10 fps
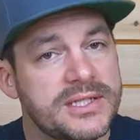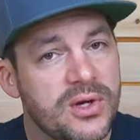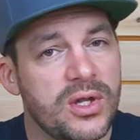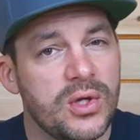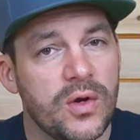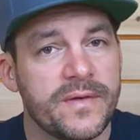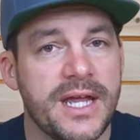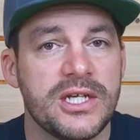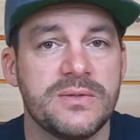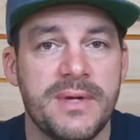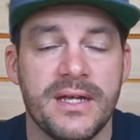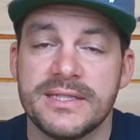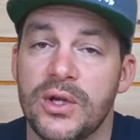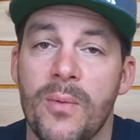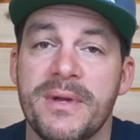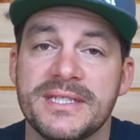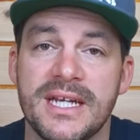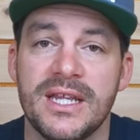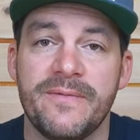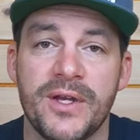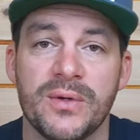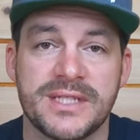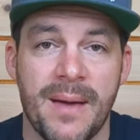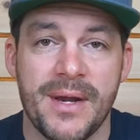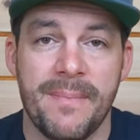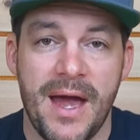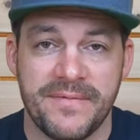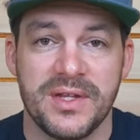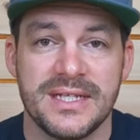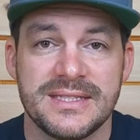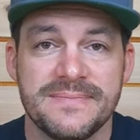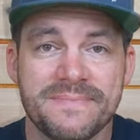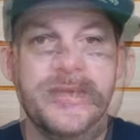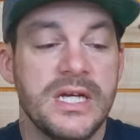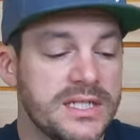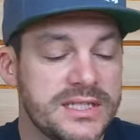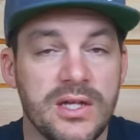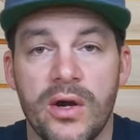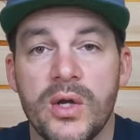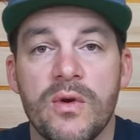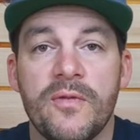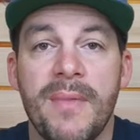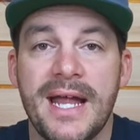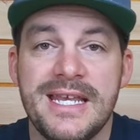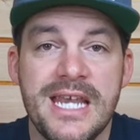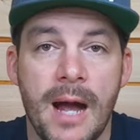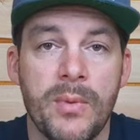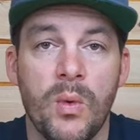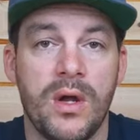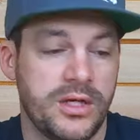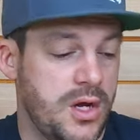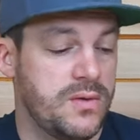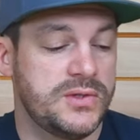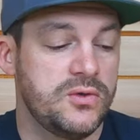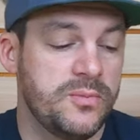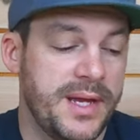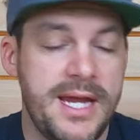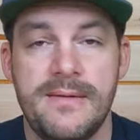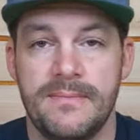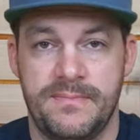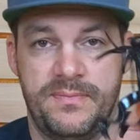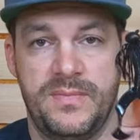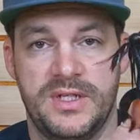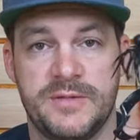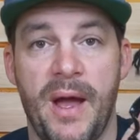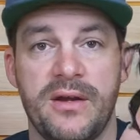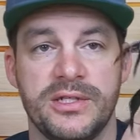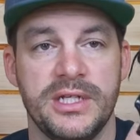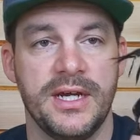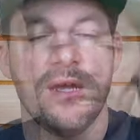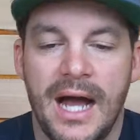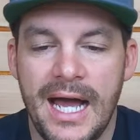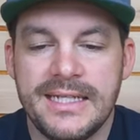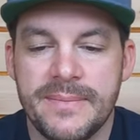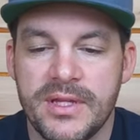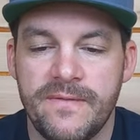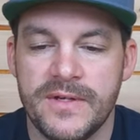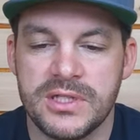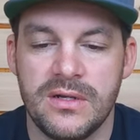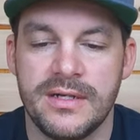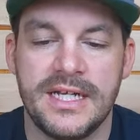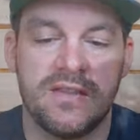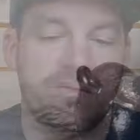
please turn on the notification bell so you don't miss any of the videos coming up after this. Starting with my number one go-to bait, spider jig. I typically fish it on a